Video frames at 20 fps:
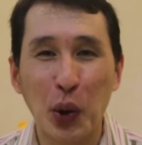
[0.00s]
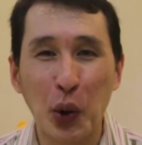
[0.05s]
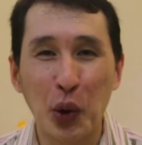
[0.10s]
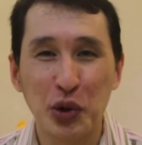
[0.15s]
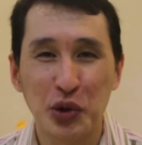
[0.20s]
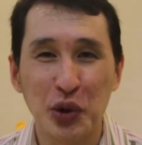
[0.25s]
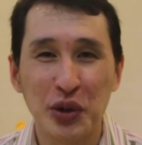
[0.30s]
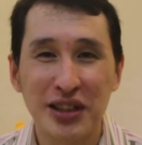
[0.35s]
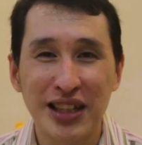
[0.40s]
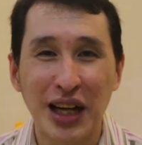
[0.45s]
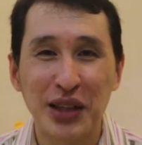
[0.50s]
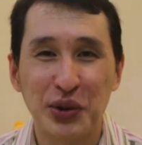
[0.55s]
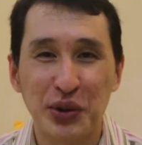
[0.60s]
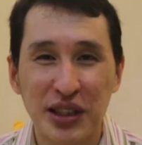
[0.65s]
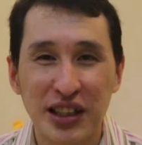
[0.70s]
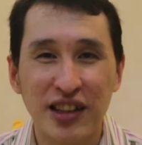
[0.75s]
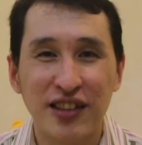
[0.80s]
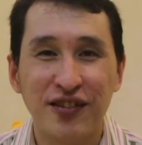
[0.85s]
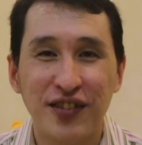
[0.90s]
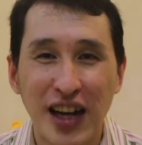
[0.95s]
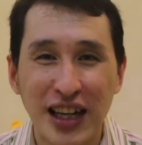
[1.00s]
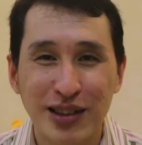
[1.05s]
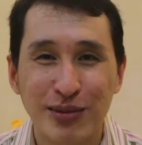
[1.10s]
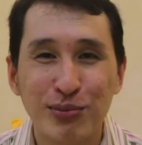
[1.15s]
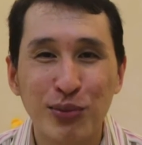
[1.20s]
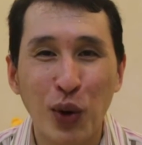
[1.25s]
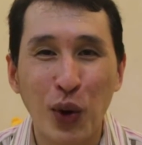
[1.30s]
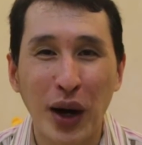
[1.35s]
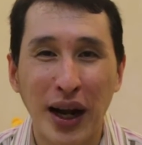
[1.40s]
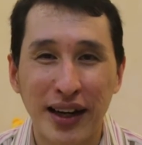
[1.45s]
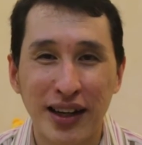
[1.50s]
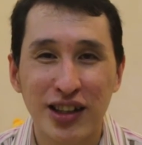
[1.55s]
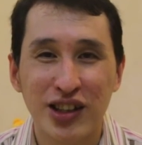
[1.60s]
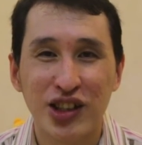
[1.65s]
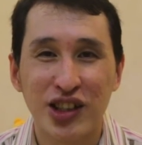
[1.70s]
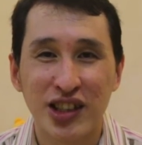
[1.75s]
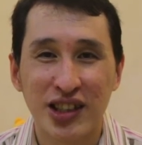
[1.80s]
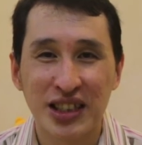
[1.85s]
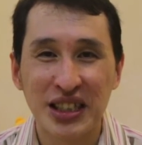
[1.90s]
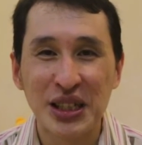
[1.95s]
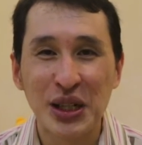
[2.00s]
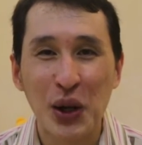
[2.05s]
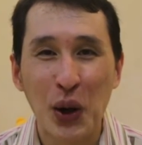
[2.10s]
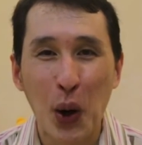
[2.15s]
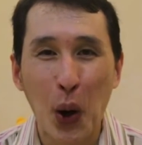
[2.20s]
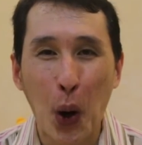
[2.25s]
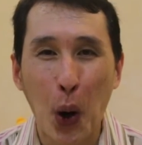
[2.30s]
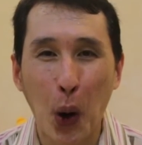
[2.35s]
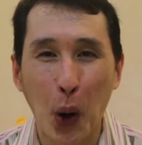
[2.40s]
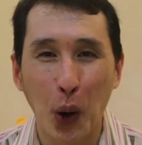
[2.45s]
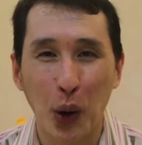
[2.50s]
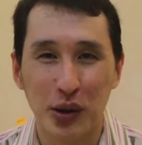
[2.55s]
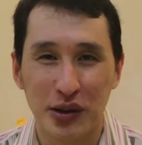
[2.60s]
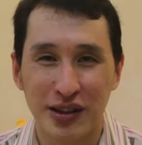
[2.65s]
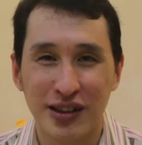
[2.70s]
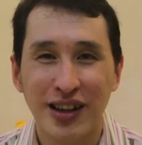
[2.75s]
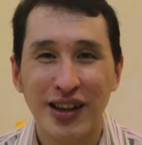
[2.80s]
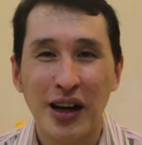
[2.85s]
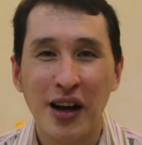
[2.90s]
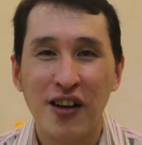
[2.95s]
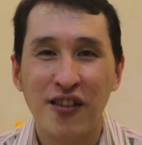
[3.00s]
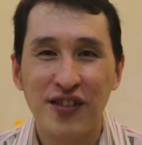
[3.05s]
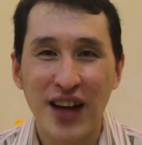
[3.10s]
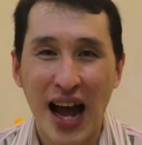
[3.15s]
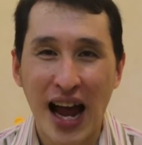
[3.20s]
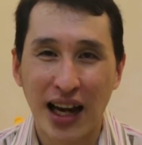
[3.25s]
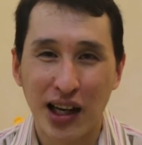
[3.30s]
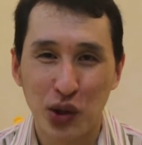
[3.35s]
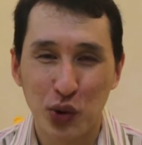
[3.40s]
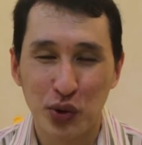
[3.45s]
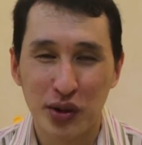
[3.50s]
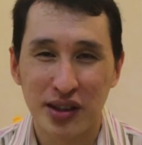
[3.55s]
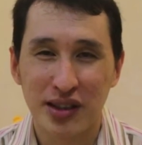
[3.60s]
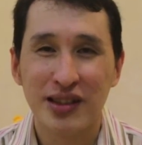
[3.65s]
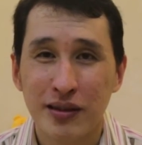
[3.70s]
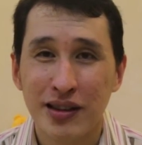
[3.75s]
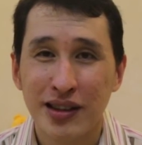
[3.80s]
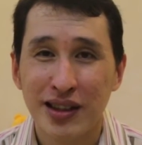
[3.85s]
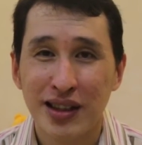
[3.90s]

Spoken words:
also start to invest more energy on values.